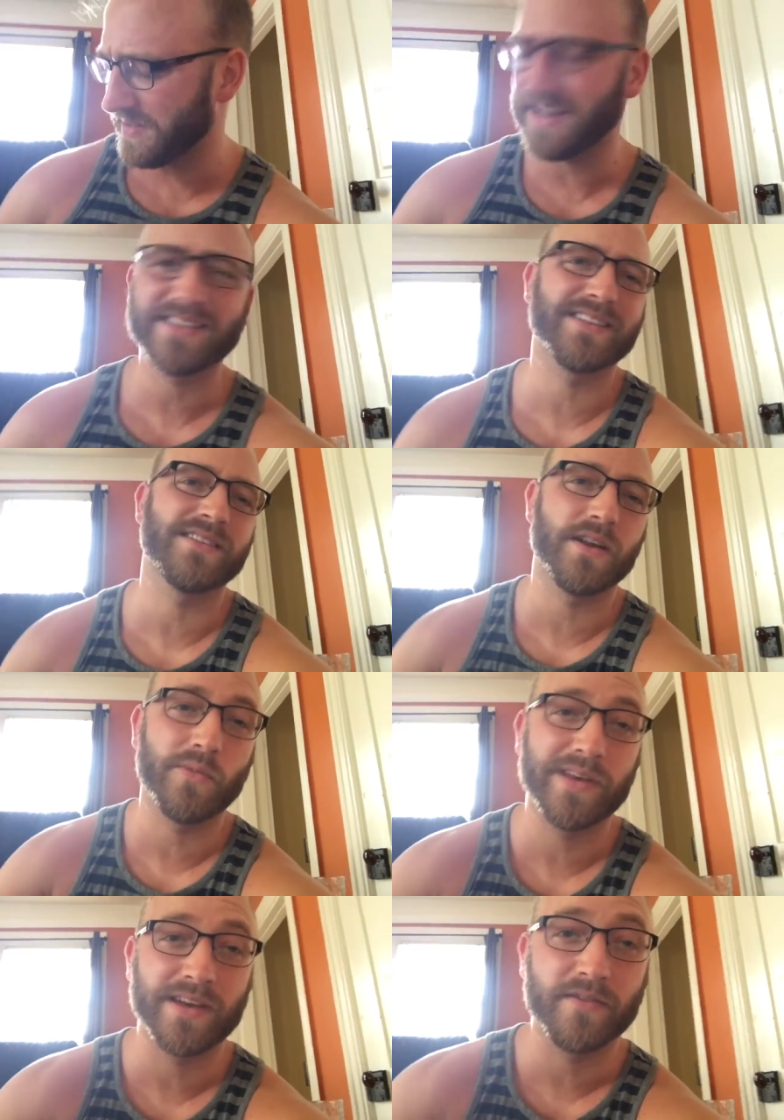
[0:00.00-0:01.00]
I guess it's not a
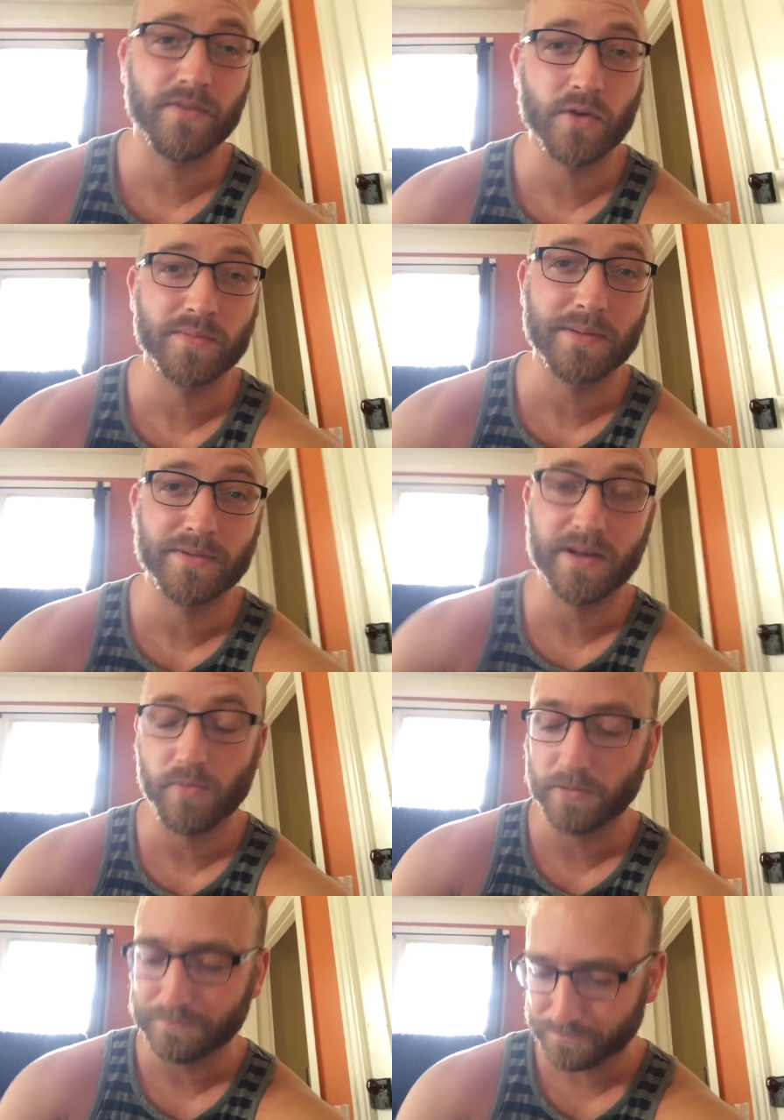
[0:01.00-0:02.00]
weekend for most people
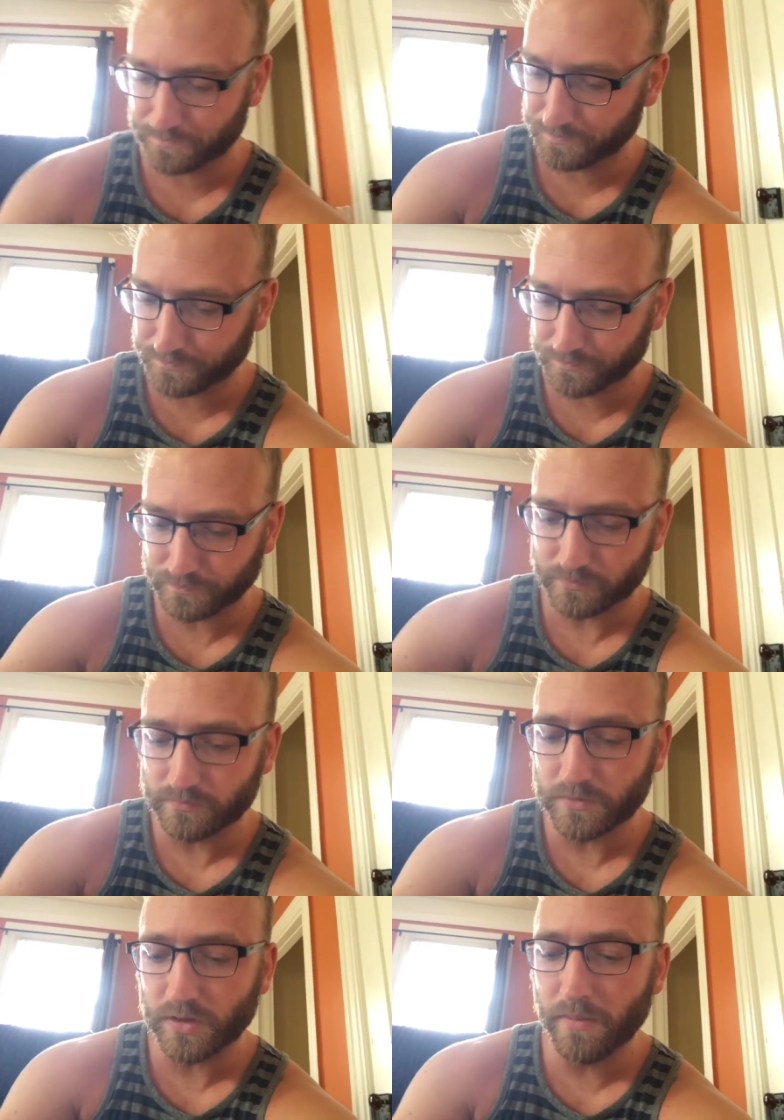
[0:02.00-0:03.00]
anymore.
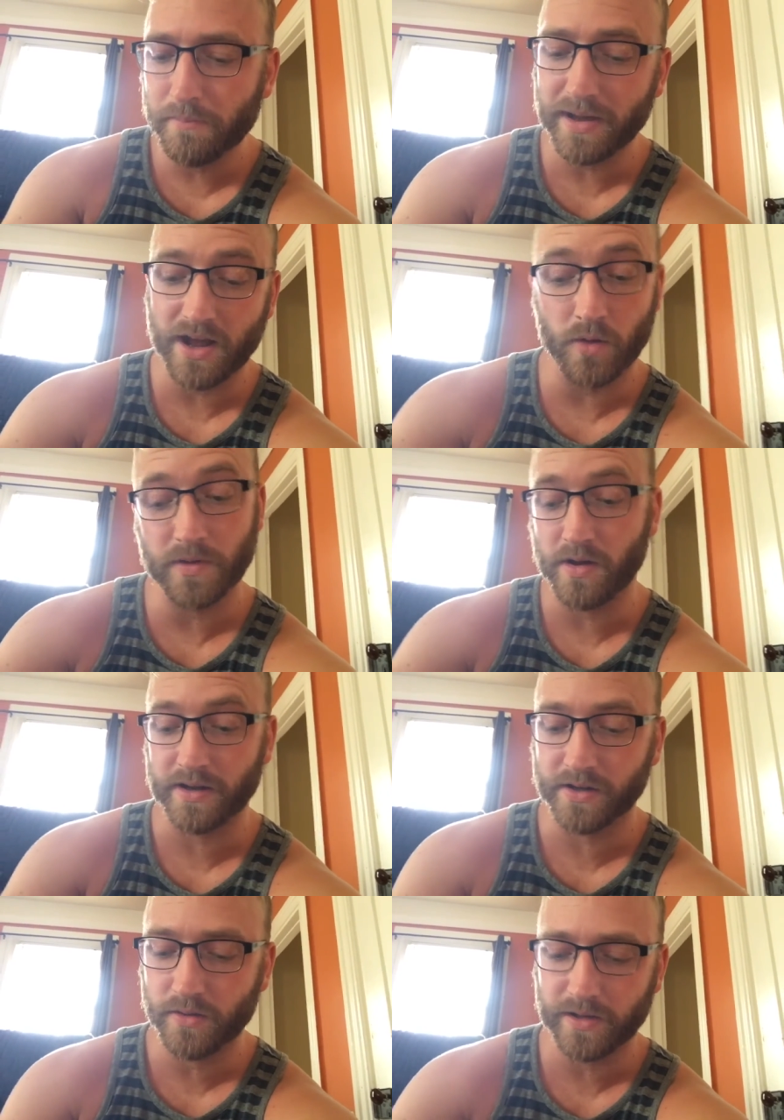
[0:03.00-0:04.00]
But I hope you all
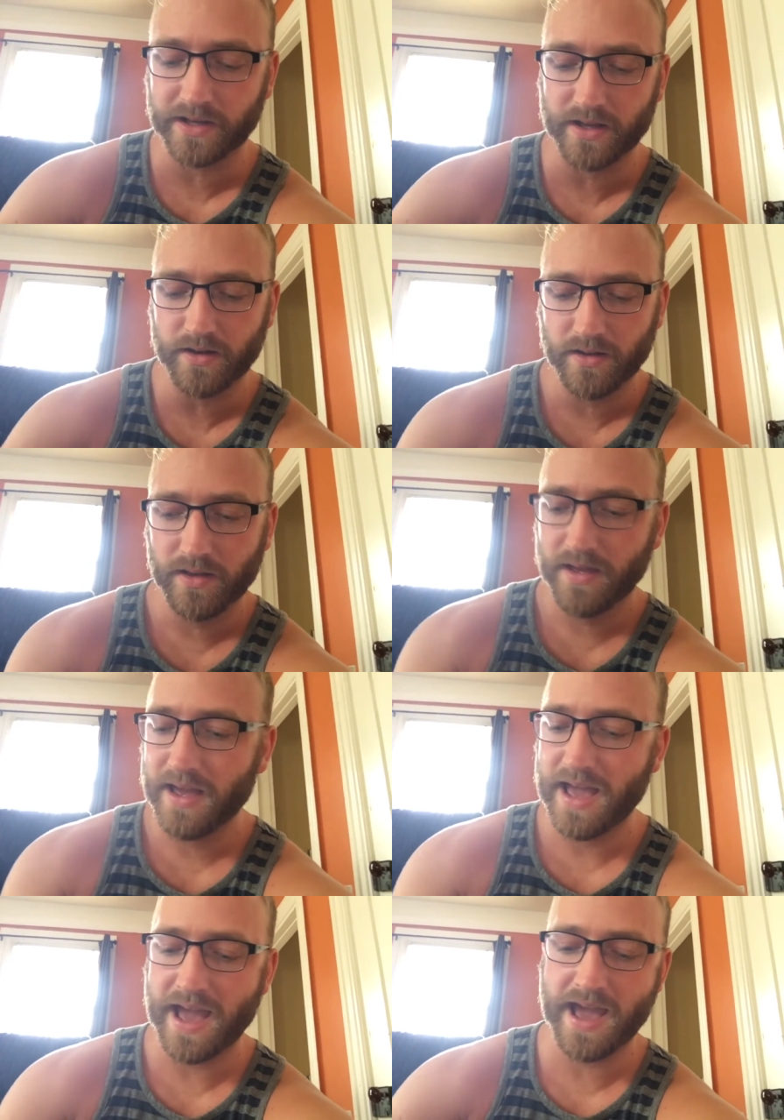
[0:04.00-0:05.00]
had a good weekend.
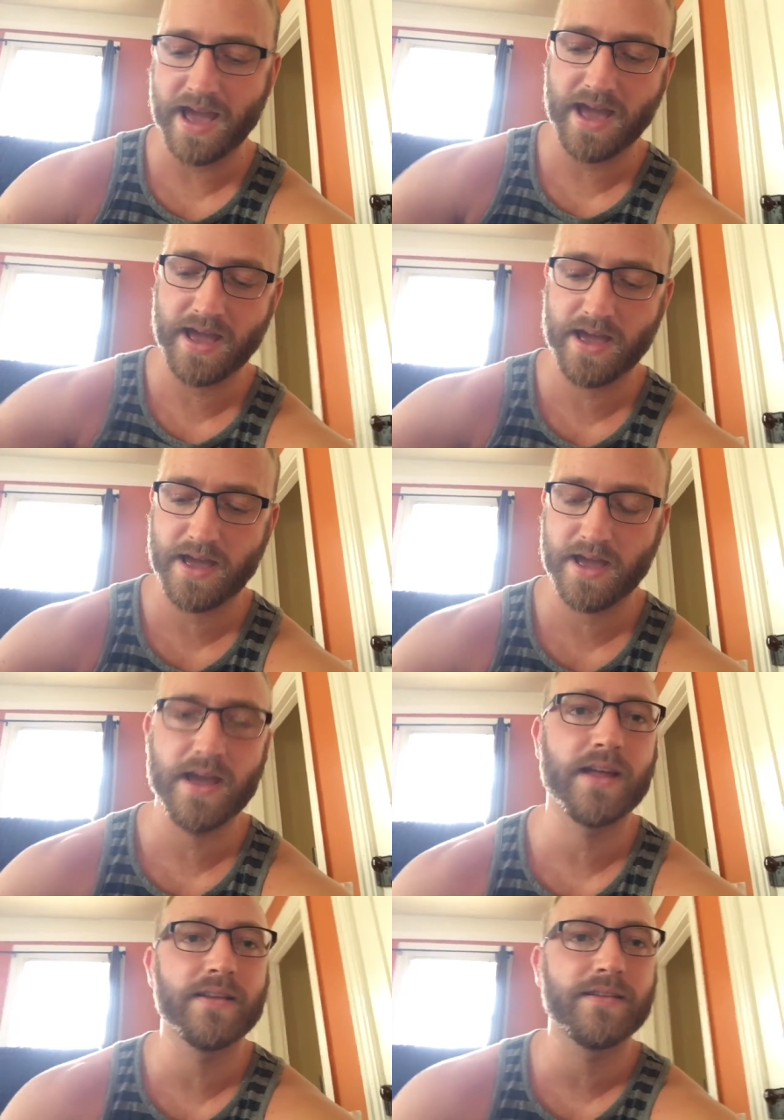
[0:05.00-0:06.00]

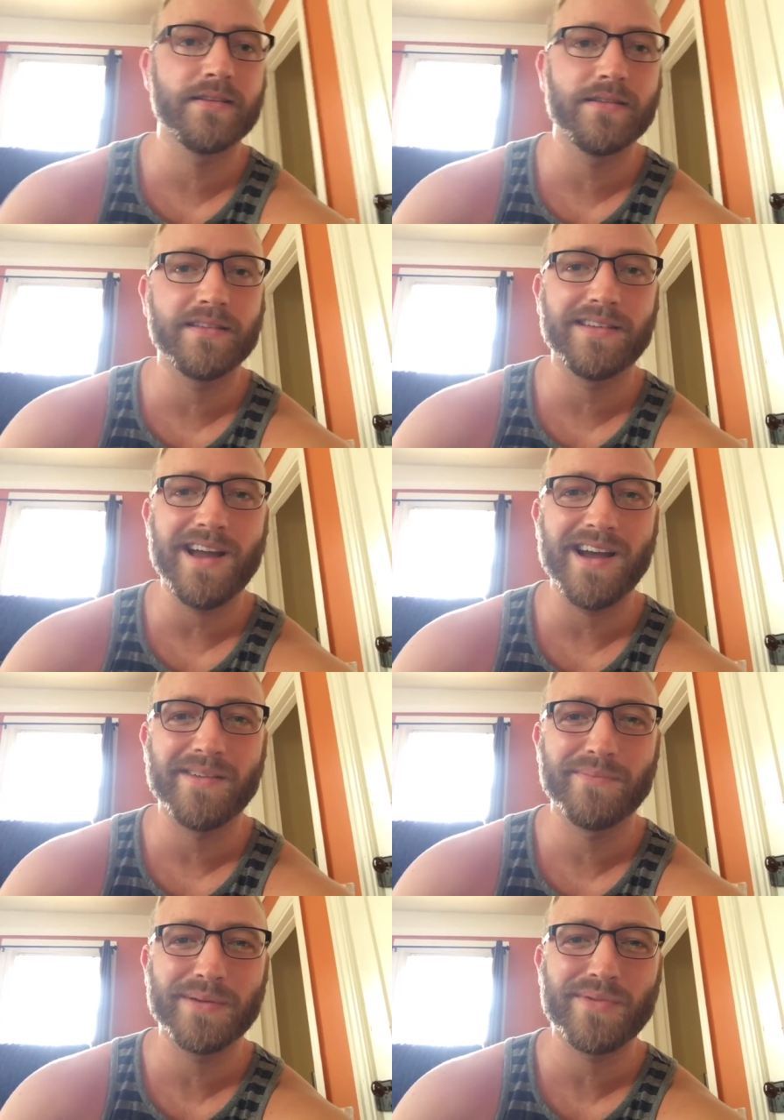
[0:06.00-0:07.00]
And yeah,
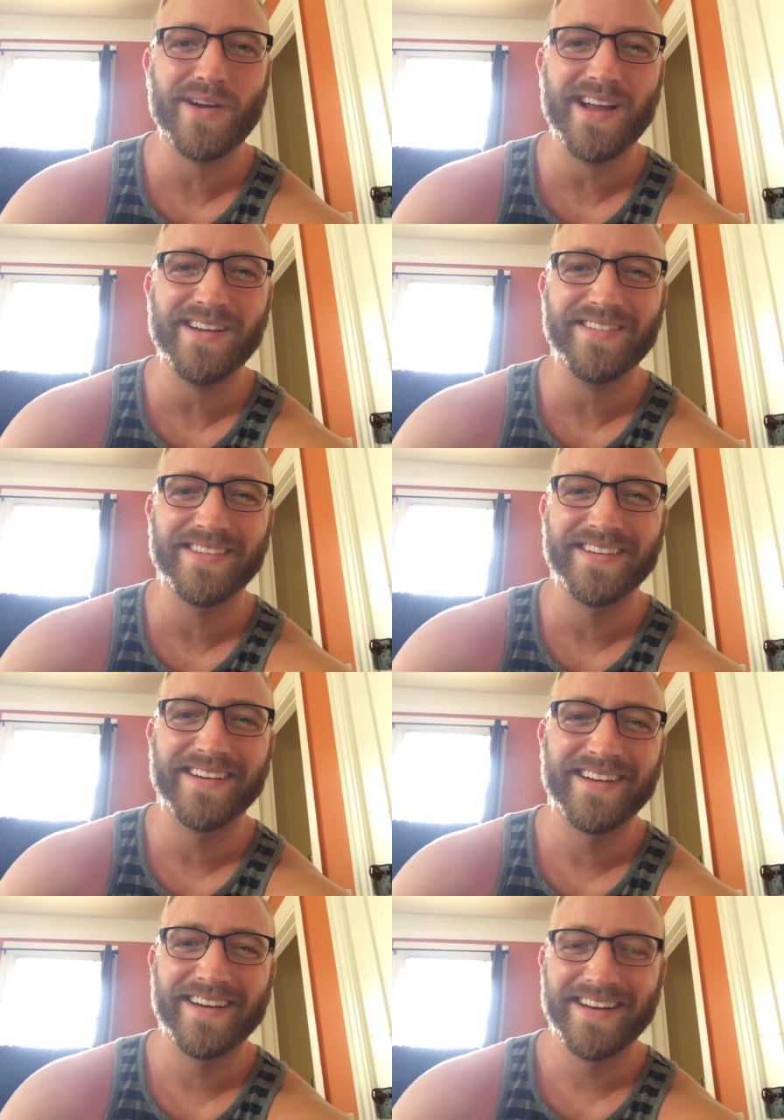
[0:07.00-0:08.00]
be brave,
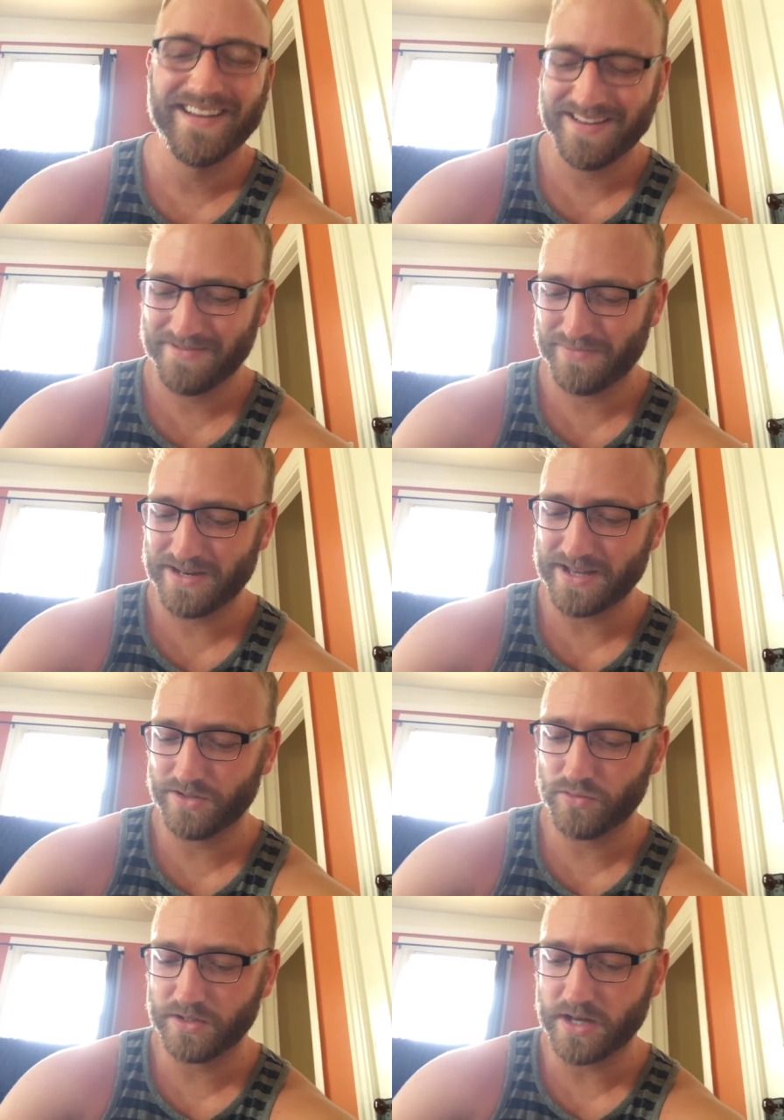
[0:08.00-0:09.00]
be
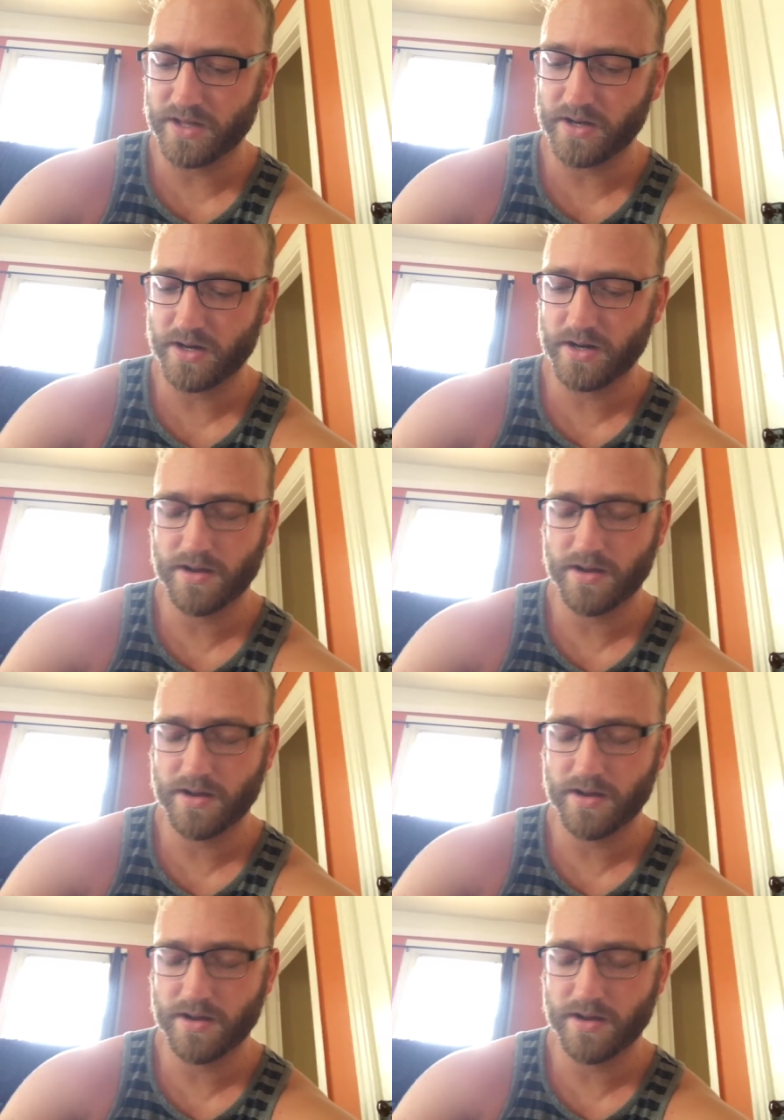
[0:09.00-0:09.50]
nice to each other.